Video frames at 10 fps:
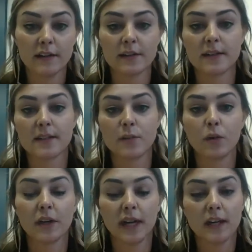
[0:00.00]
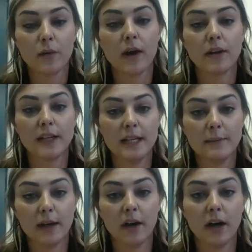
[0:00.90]
the system will kick you out an
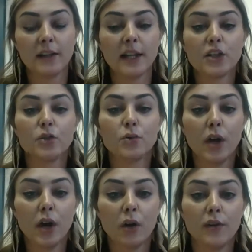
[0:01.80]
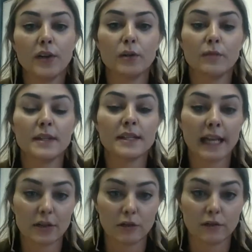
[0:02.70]
email and let you know that you've been
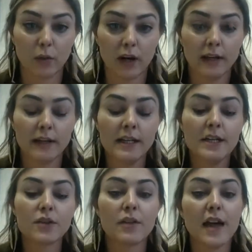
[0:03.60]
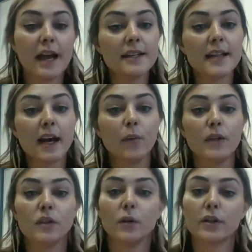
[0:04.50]
scheduled for it. So that is how
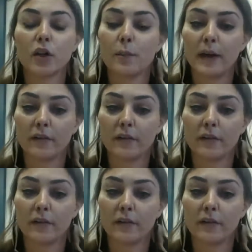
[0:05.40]
we do adult